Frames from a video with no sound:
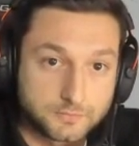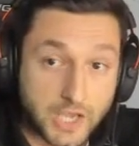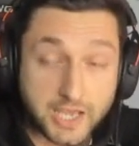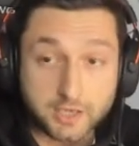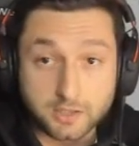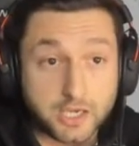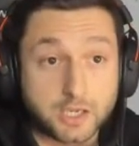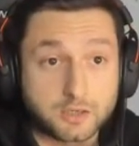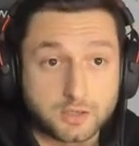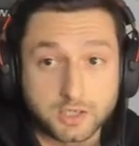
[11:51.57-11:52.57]
And
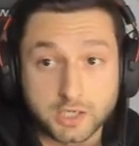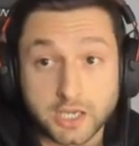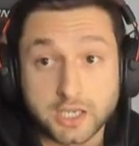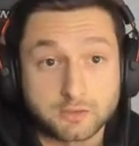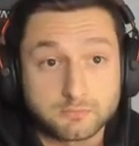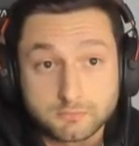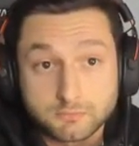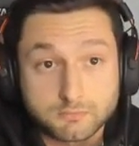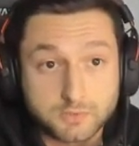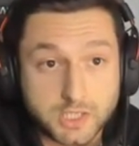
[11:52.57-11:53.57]
again,
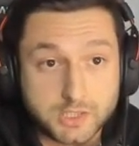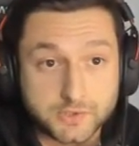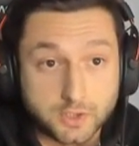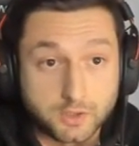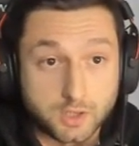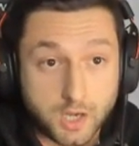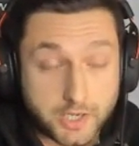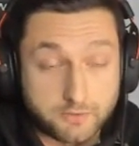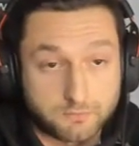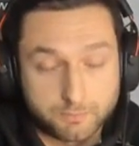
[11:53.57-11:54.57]
he's gonna,
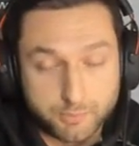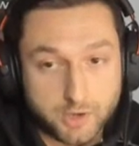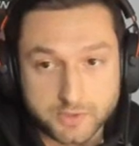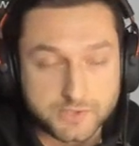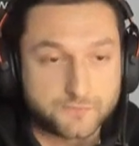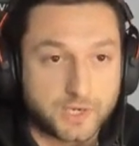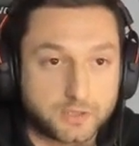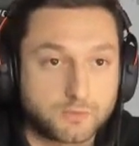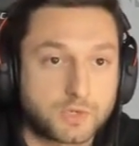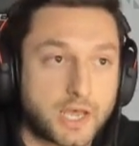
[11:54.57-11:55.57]
he's fit.
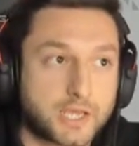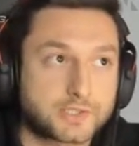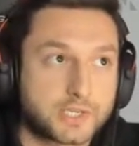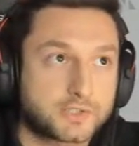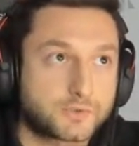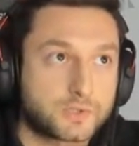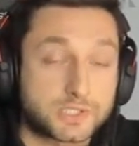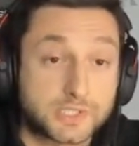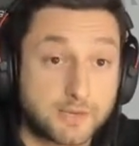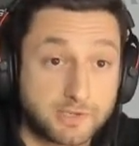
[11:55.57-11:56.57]
You guys get to the
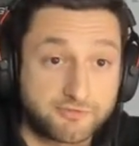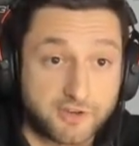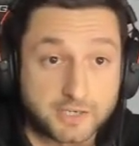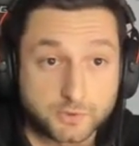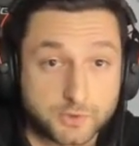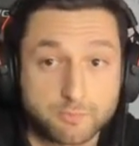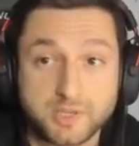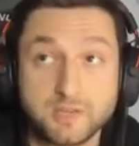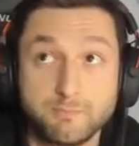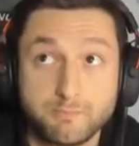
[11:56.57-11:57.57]
semifinals. You
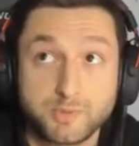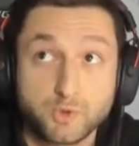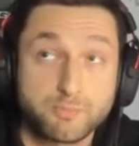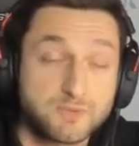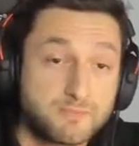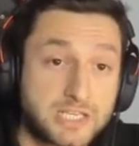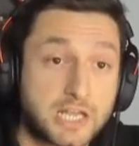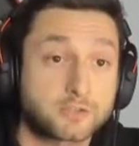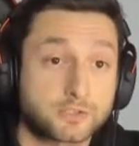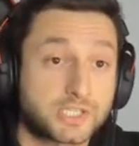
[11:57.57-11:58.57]
beat
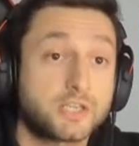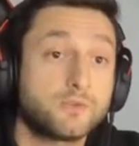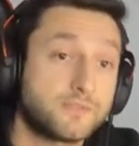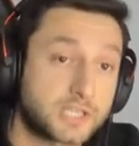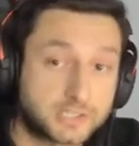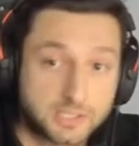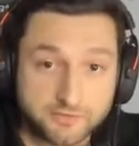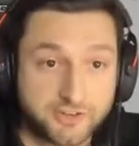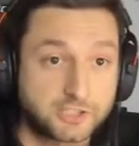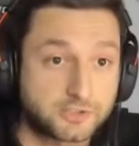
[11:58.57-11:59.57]
Milan, or say you even get to the
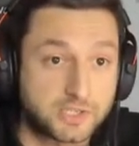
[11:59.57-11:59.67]
finals.